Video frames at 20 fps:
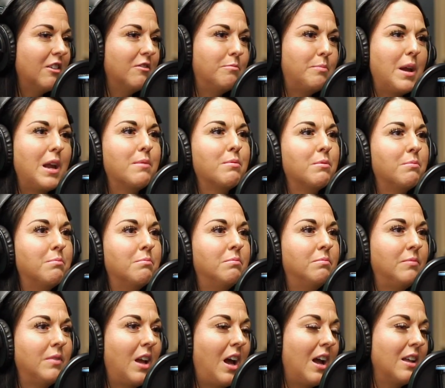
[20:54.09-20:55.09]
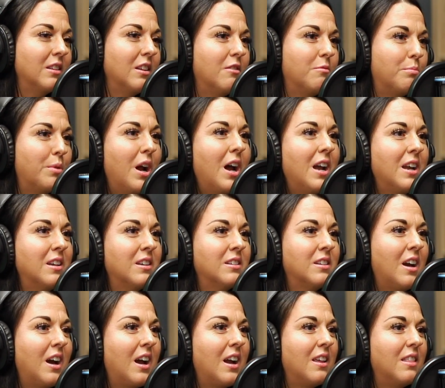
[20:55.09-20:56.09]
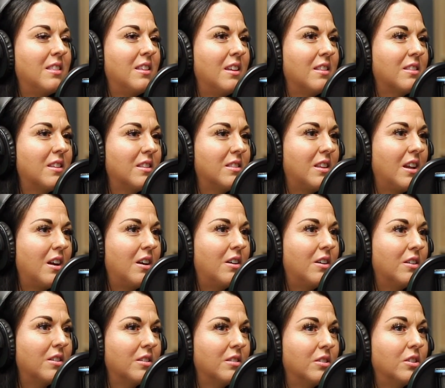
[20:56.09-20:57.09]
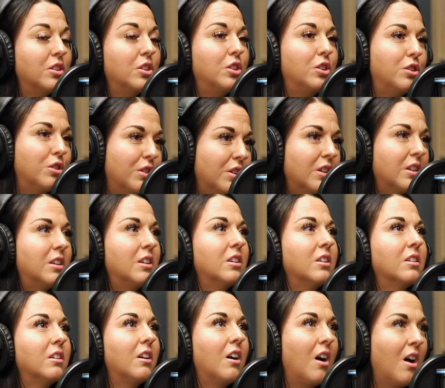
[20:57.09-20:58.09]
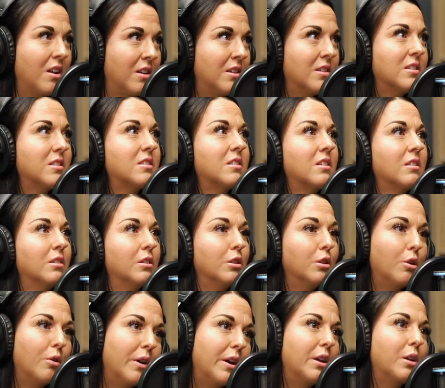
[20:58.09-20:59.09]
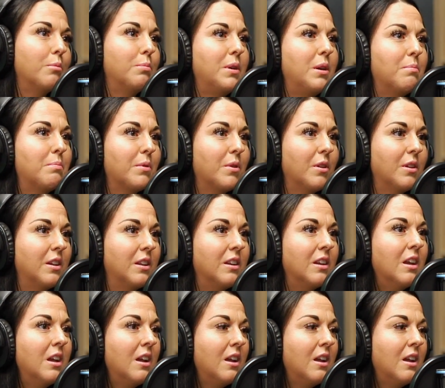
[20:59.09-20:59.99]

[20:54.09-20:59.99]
Babe and I love Brian. I think that they're good, honest, loyal people, and